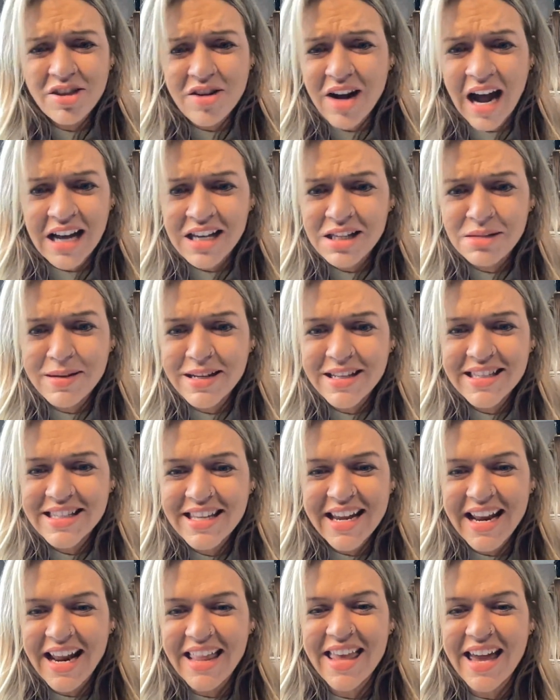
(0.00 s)
their husbands?"
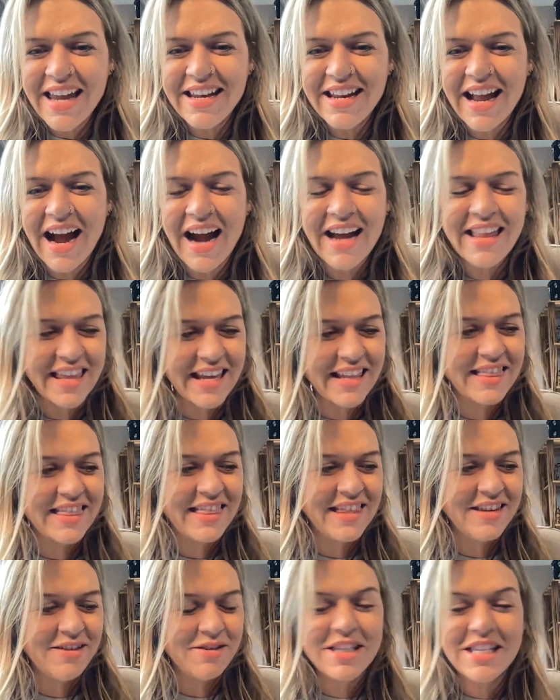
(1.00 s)
And then I think
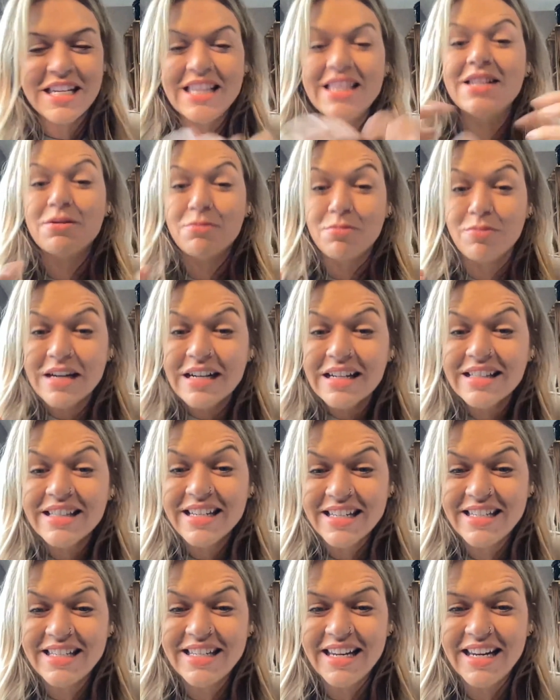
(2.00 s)
you see this
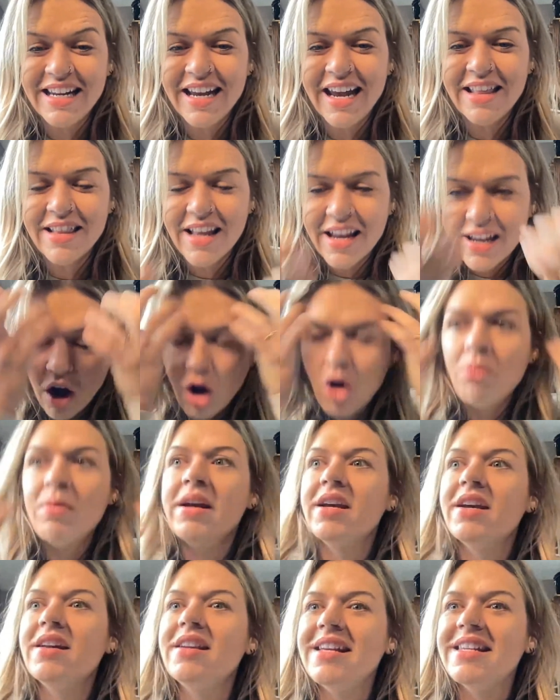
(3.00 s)
realness in it and, like, "Oh
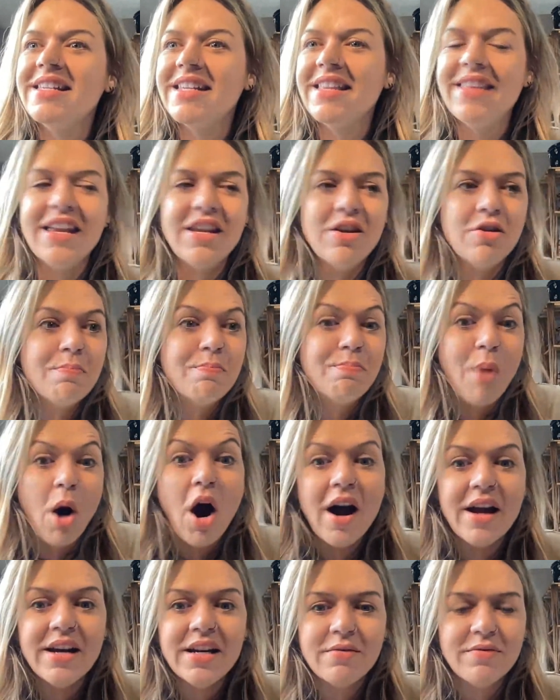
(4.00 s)
my goodness," and then you
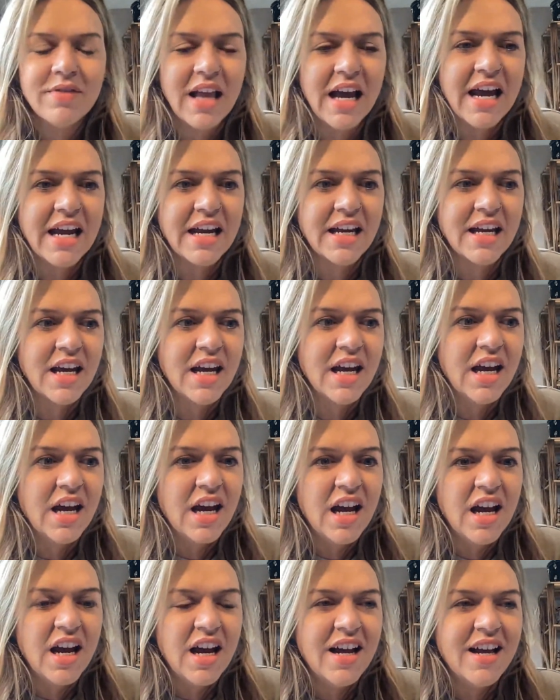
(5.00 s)
bond of, like,
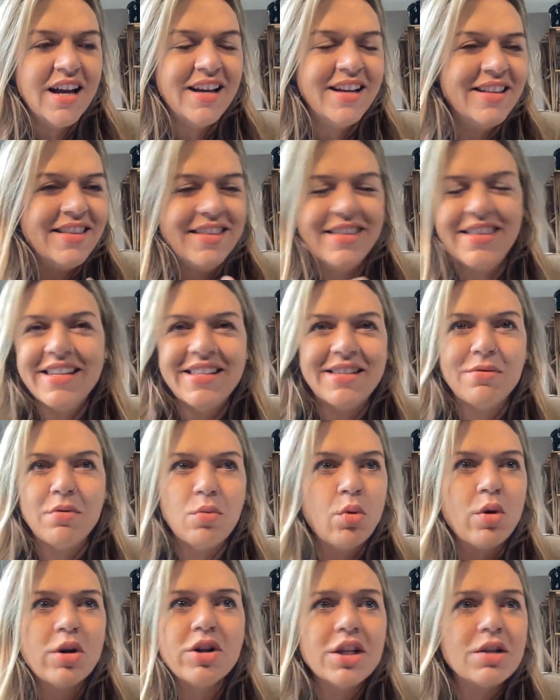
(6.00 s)
this
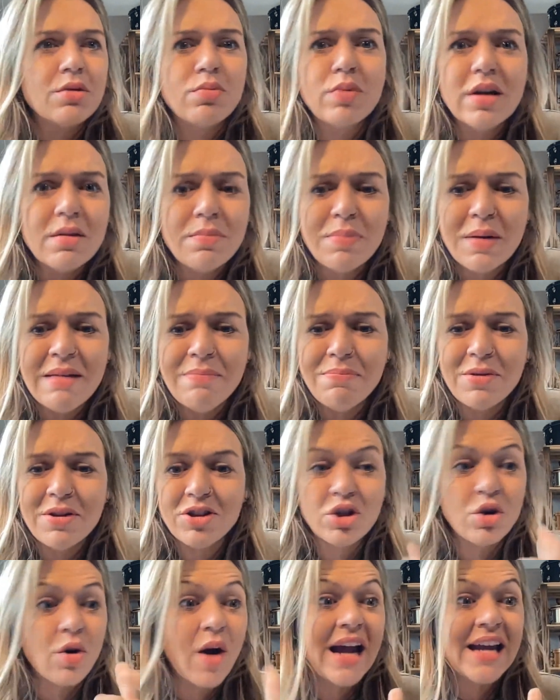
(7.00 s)
we're just real people
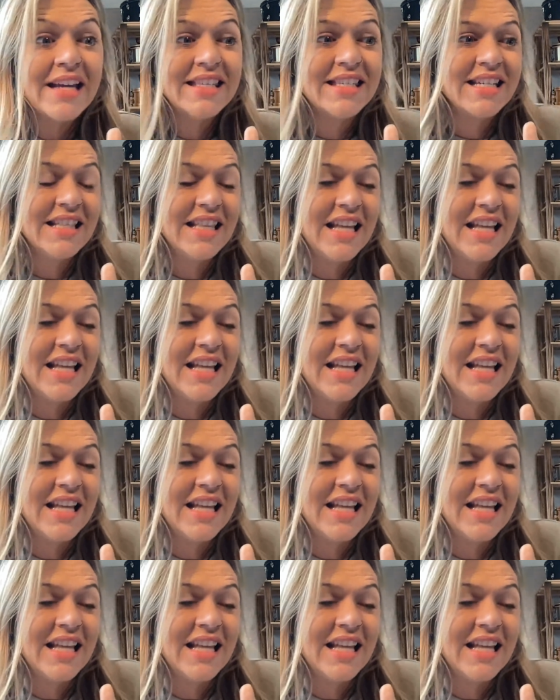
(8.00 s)
trying to,